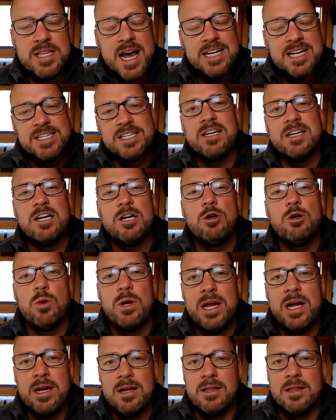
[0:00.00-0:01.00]
that's going to
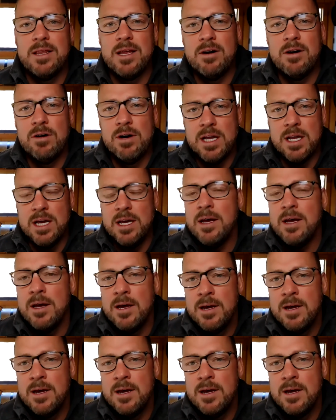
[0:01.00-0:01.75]
create clarity.